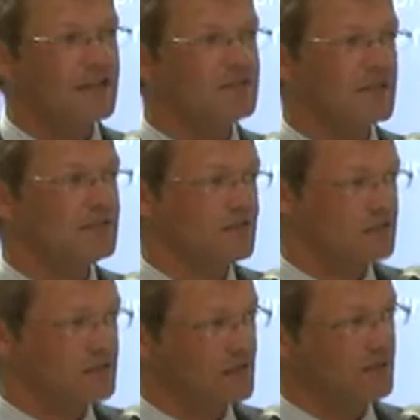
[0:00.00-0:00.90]

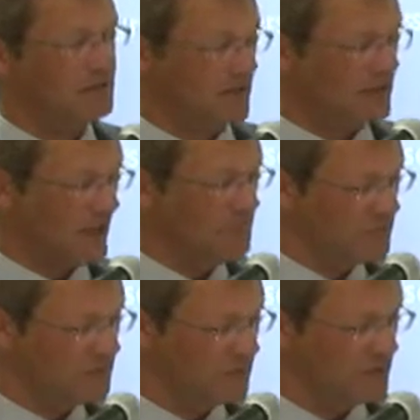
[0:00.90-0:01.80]
sentence, and
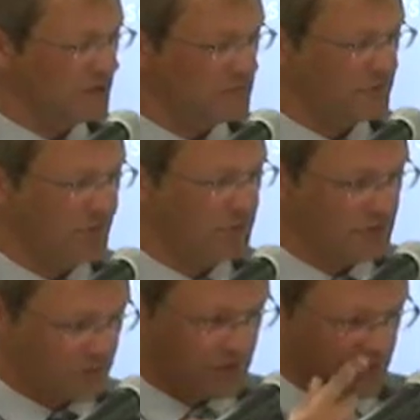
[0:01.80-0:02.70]
I'm really going to
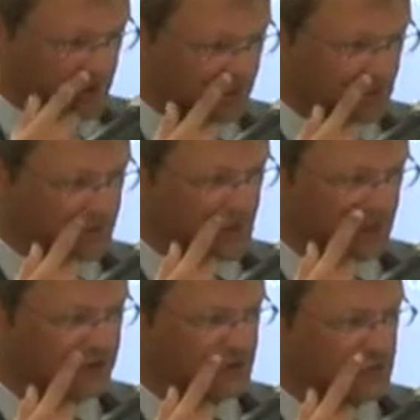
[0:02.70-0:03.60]
focus on the
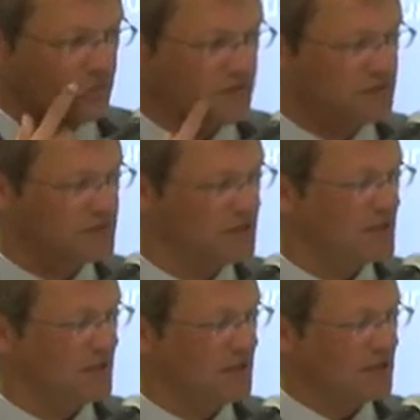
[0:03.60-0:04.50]
last two ones,
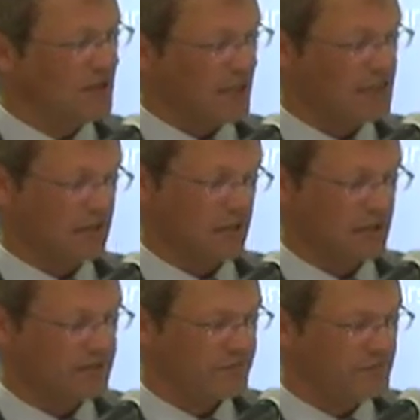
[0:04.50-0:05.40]
actually the
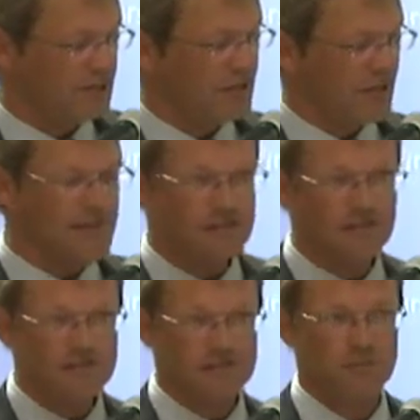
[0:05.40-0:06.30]
last three. A
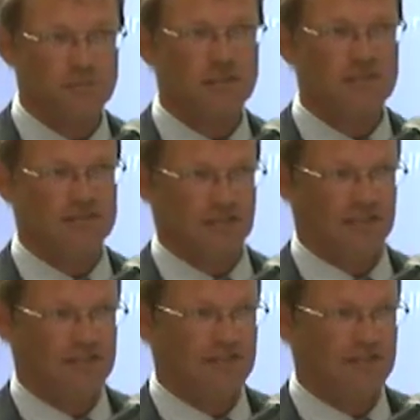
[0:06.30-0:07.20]
sentence within a
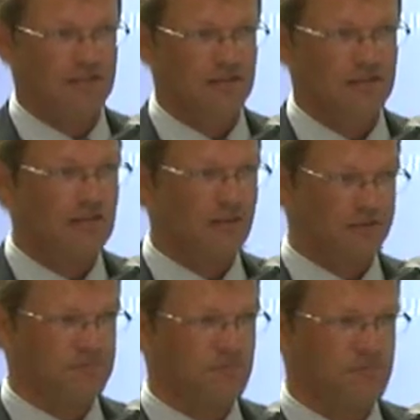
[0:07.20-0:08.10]
text can have
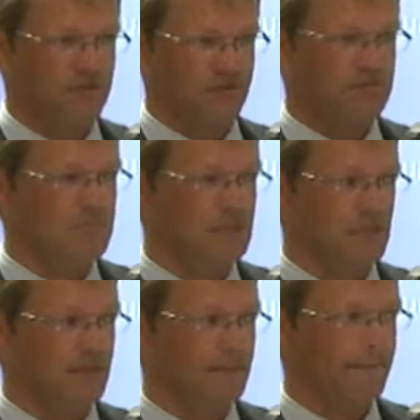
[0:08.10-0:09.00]
a specific
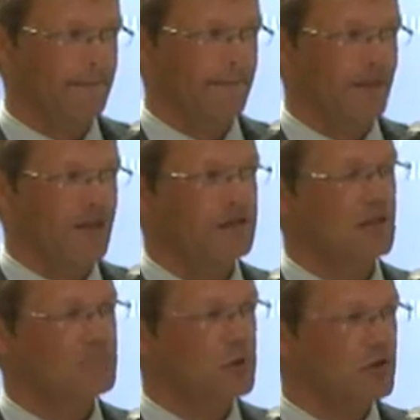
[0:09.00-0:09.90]
meaning. Now,
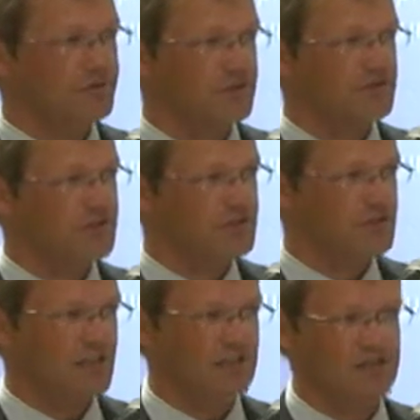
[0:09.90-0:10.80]
but often these
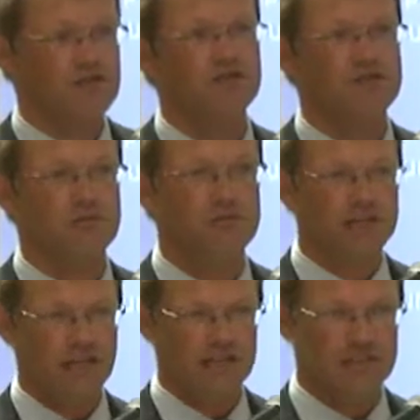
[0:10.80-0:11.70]
sentences
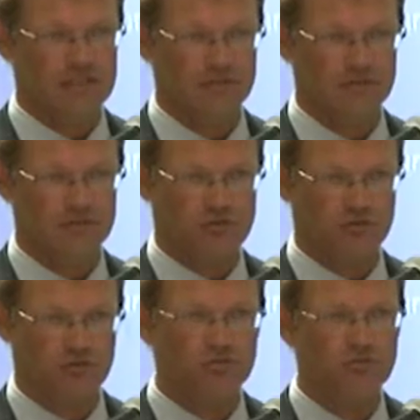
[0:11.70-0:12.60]
relate
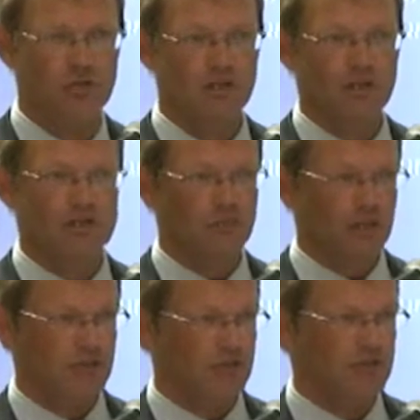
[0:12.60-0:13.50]
to the
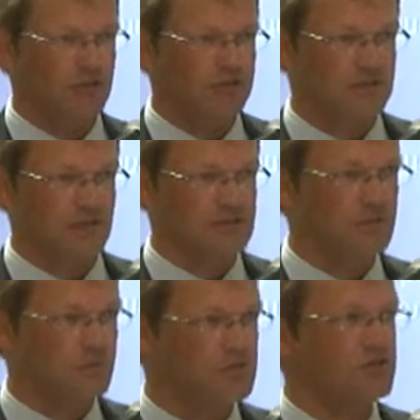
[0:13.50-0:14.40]
wider context
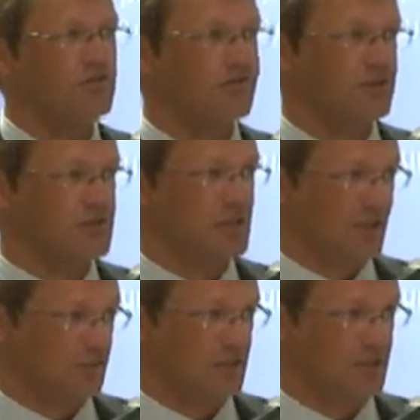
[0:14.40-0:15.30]
in which something is
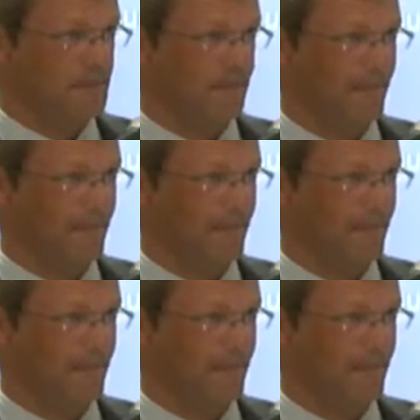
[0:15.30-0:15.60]
happening.